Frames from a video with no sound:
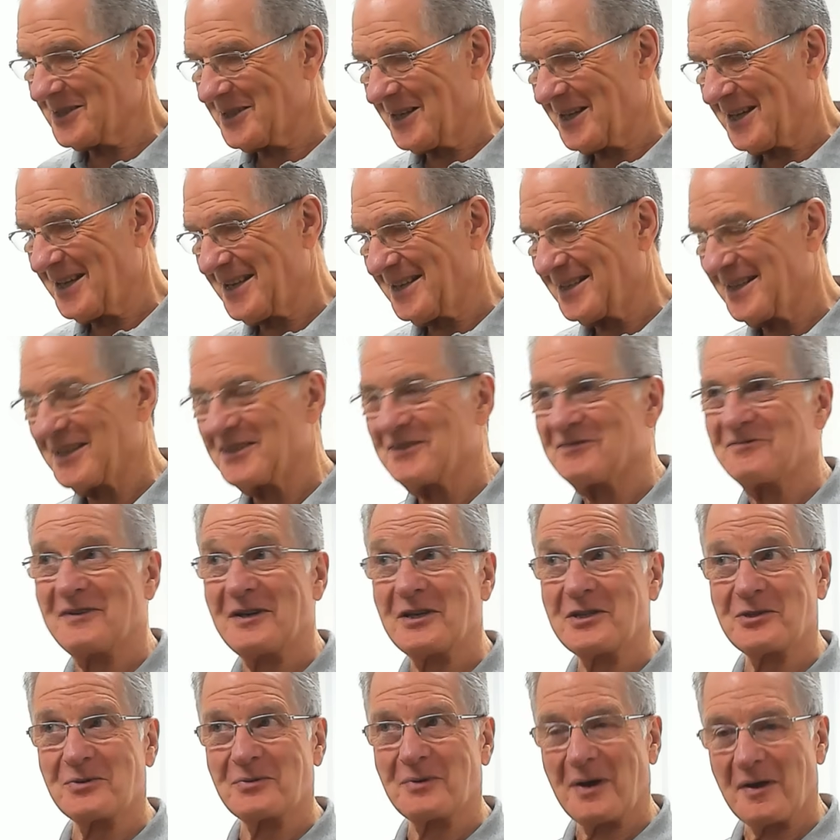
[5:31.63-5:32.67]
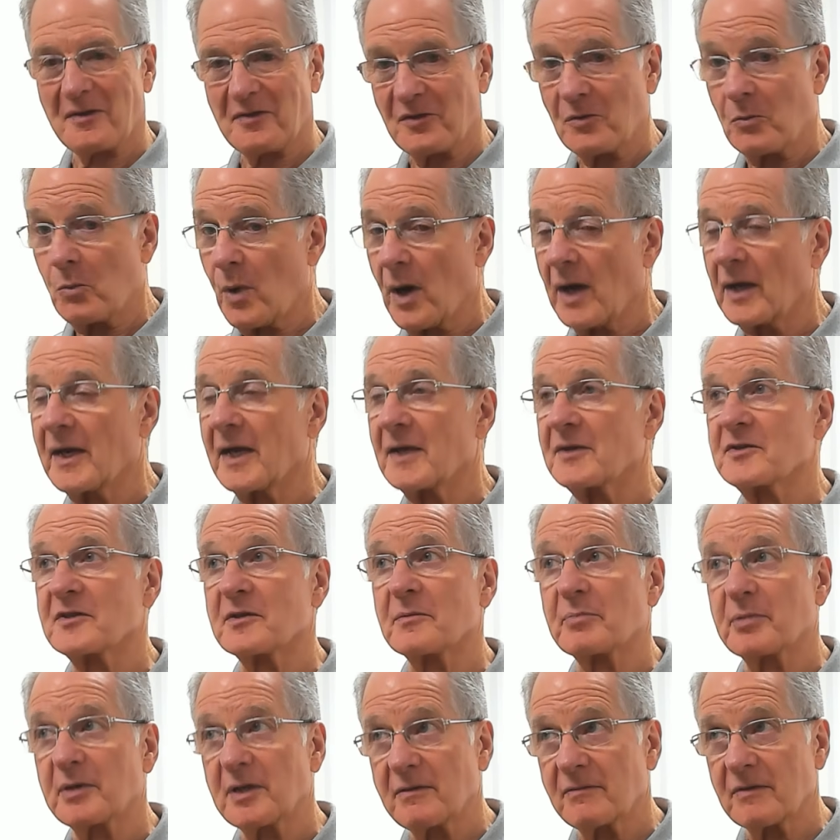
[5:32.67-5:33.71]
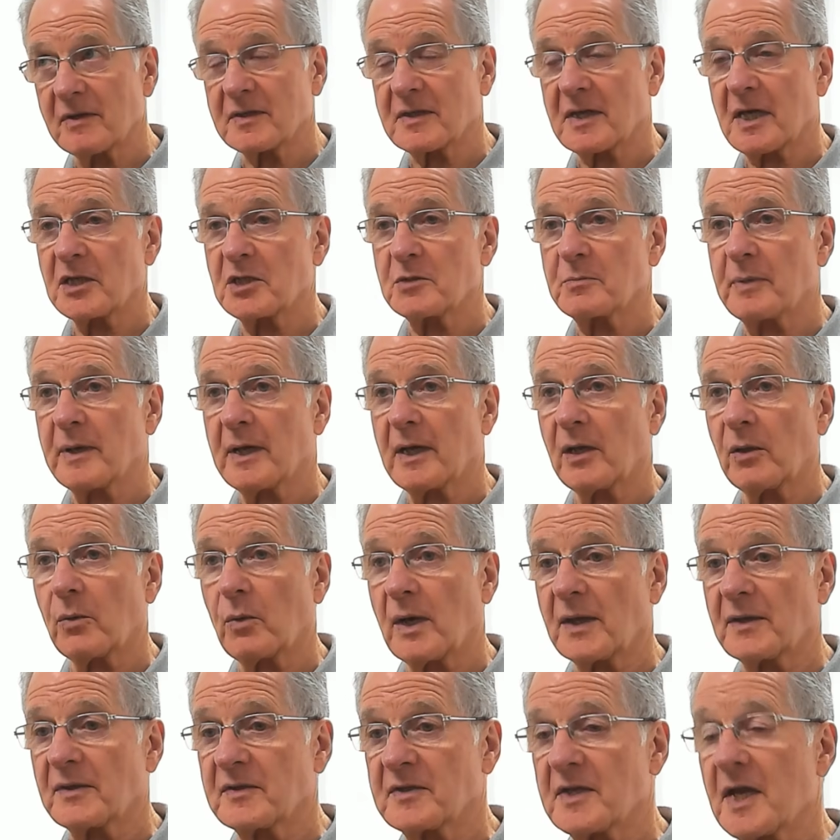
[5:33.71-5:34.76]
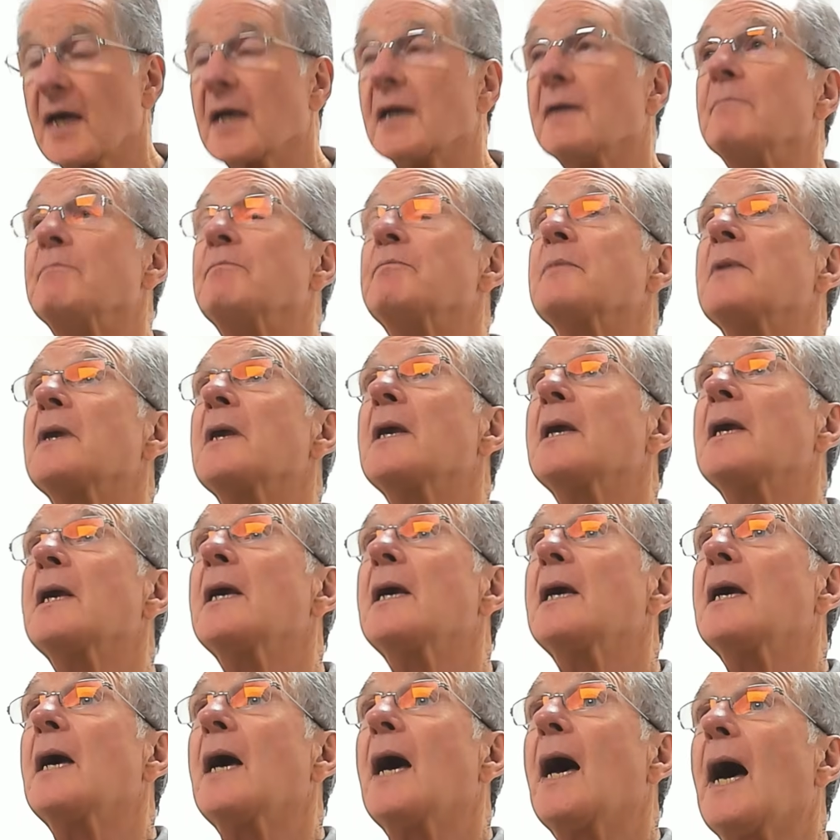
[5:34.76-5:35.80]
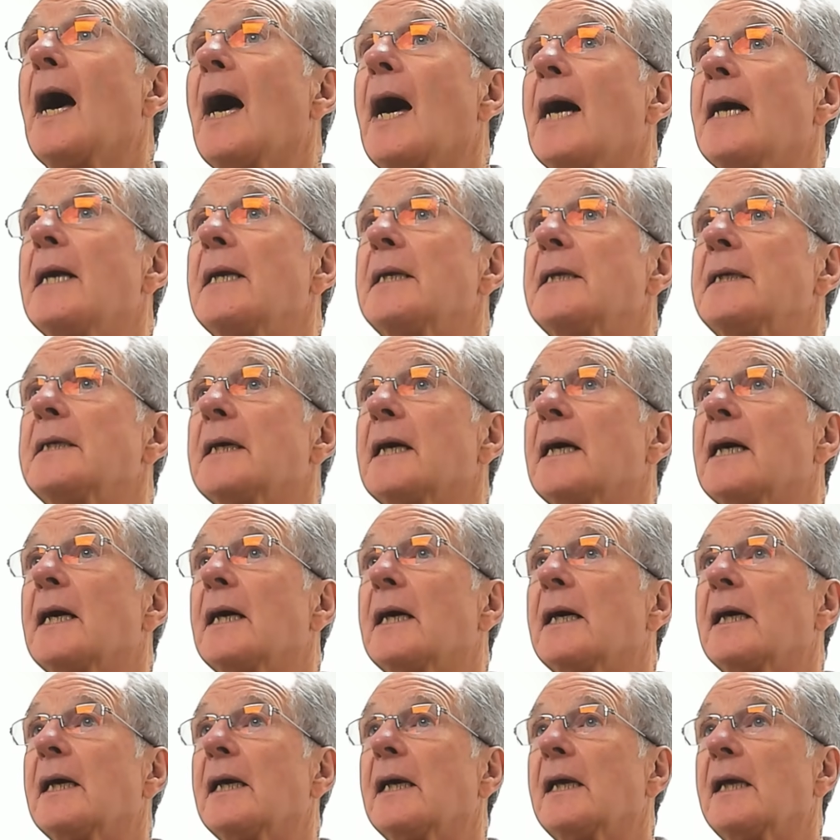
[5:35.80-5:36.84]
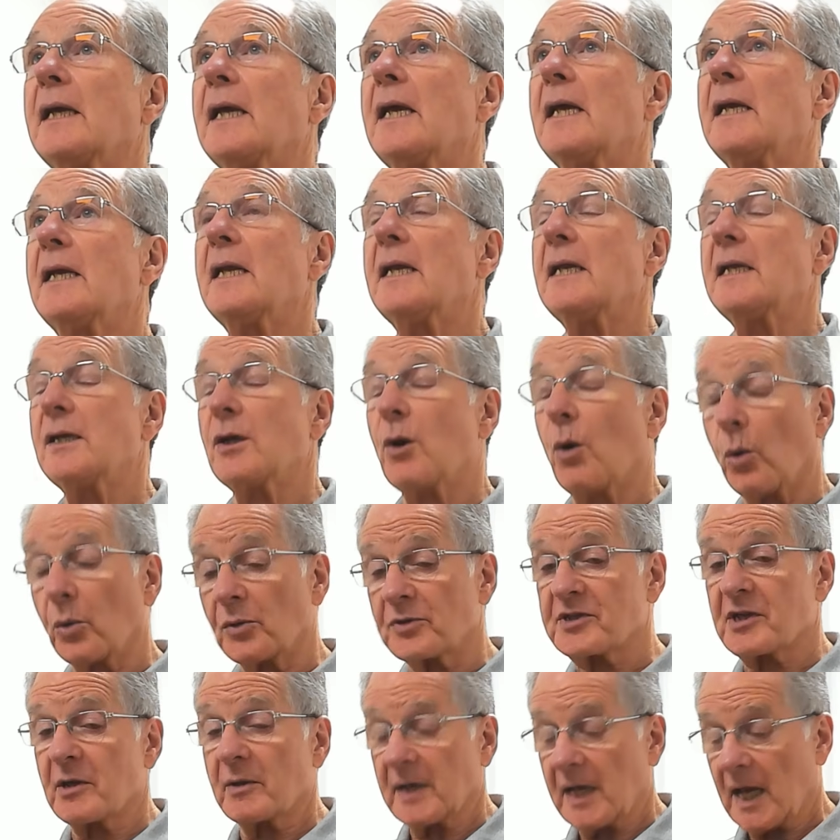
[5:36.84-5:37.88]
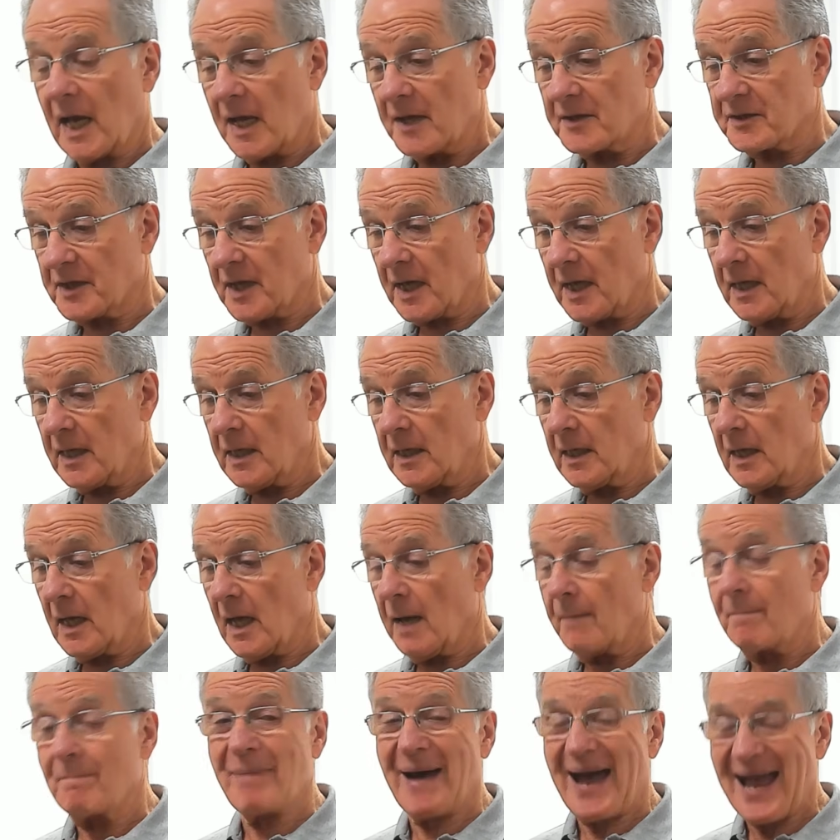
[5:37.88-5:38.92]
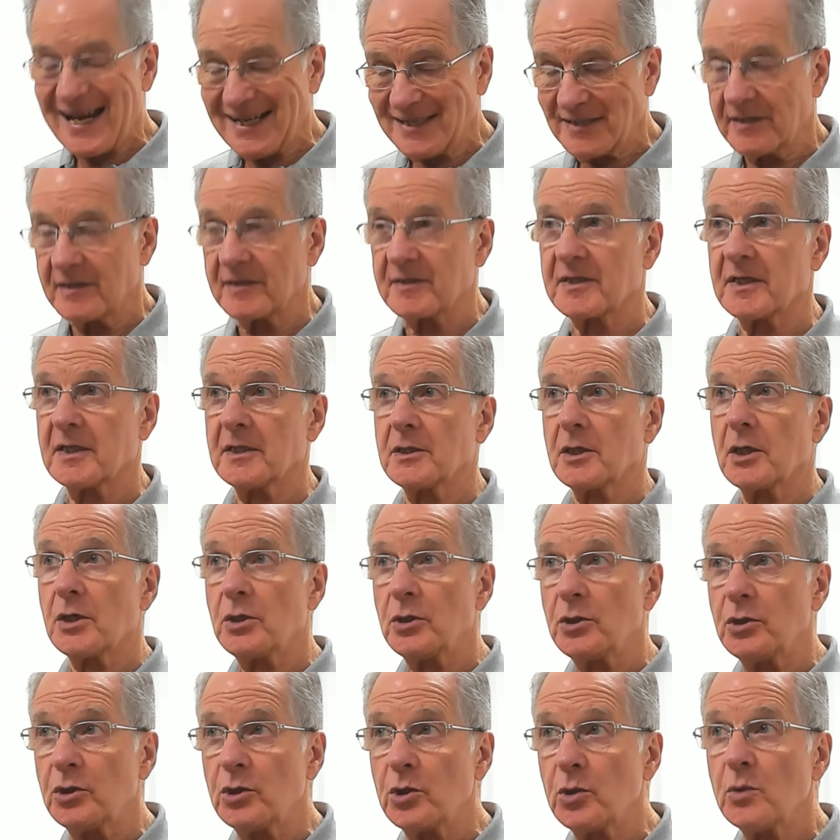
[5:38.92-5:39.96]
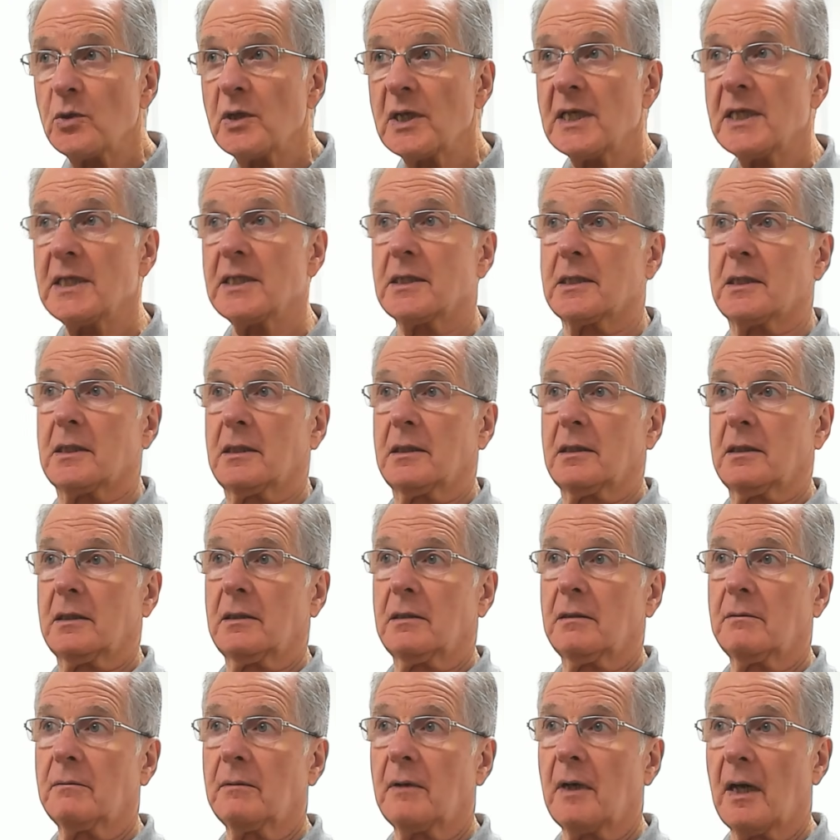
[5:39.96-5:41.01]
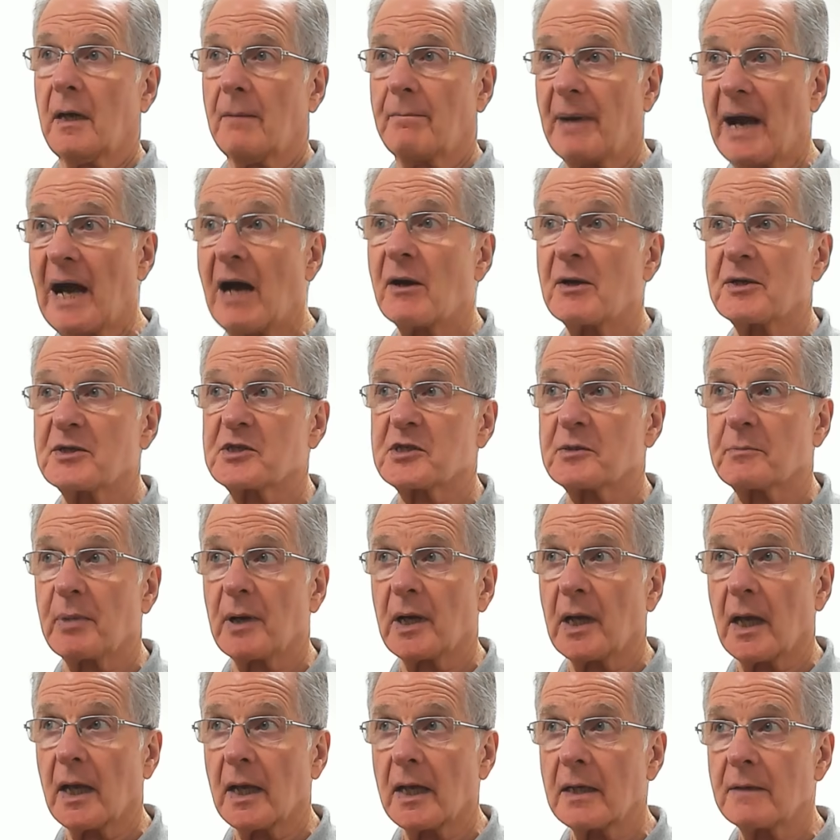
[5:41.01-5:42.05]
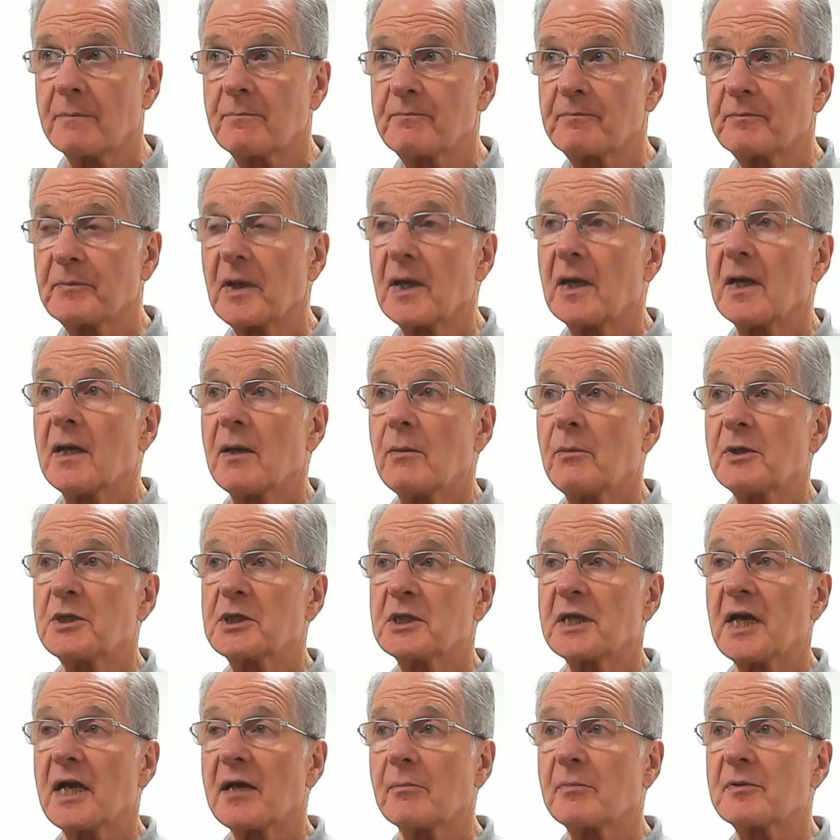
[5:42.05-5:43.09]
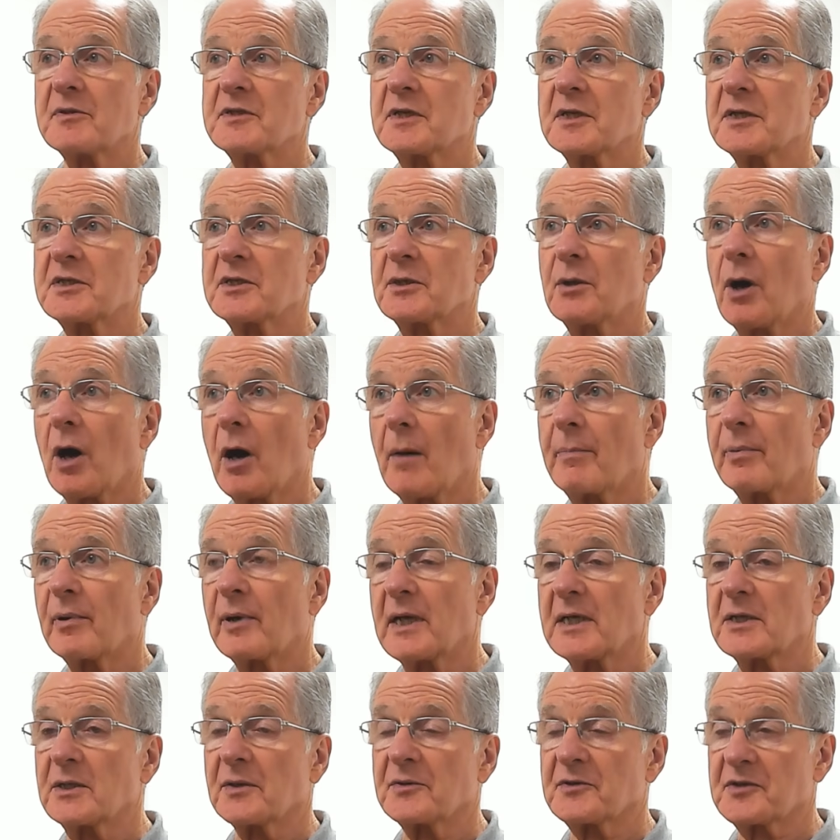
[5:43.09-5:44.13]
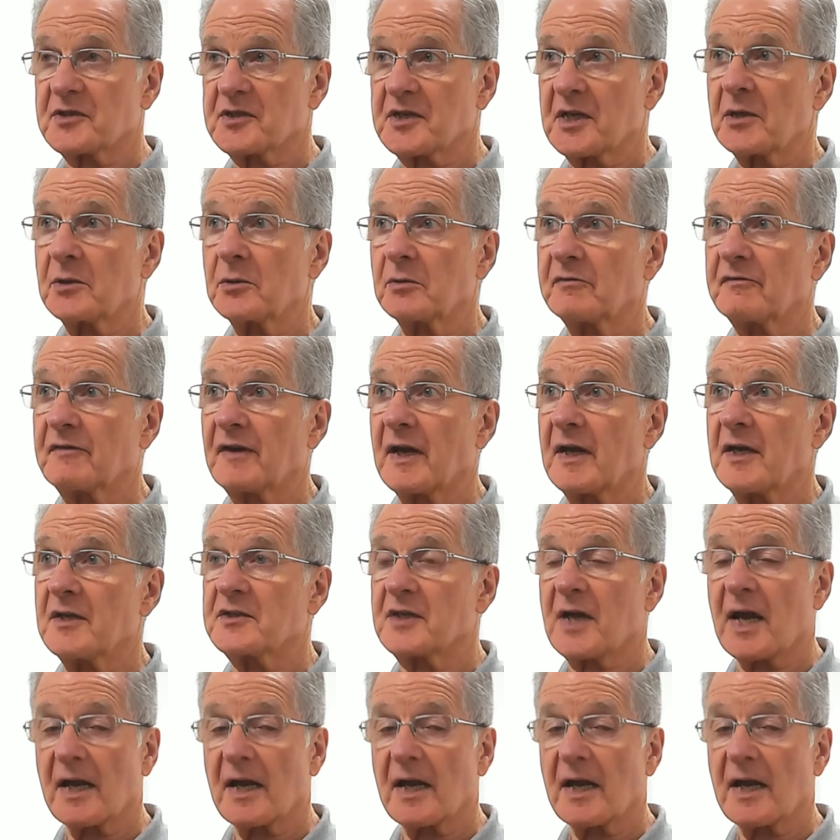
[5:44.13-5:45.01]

another feature rather than one as the previous HPL 110. And it has a patented unique power supply, which enables it to operate on single phase